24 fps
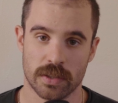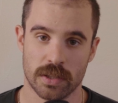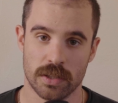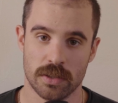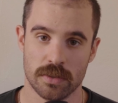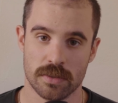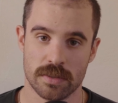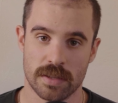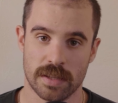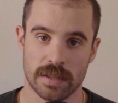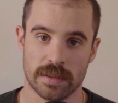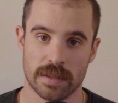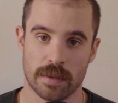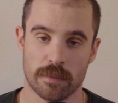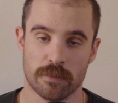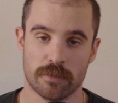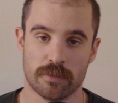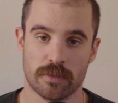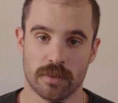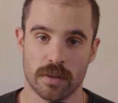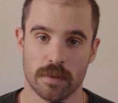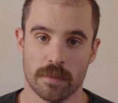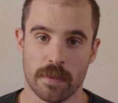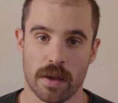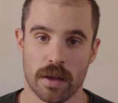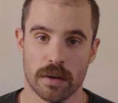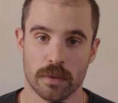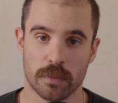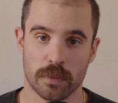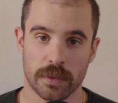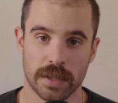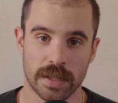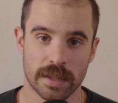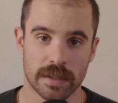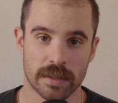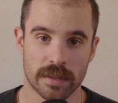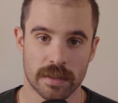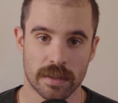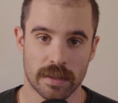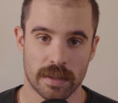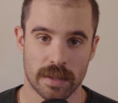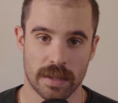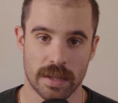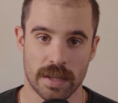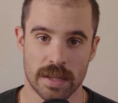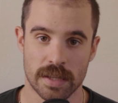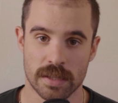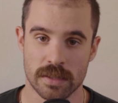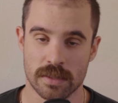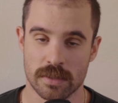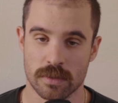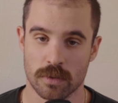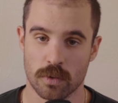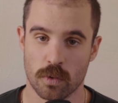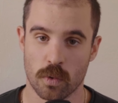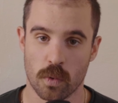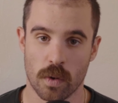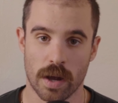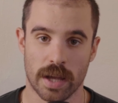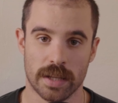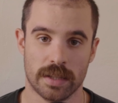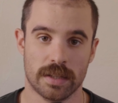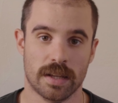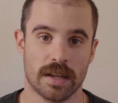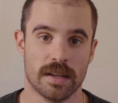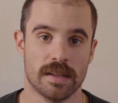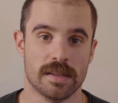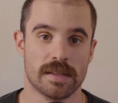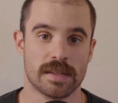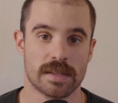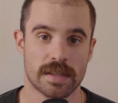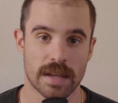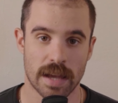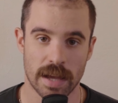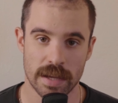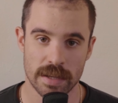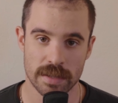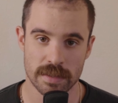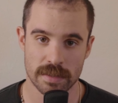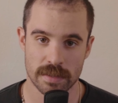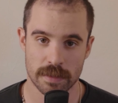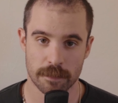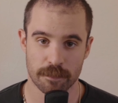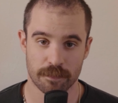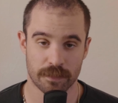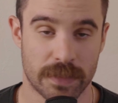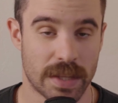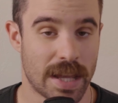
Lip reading: using them for about a week is quite concise.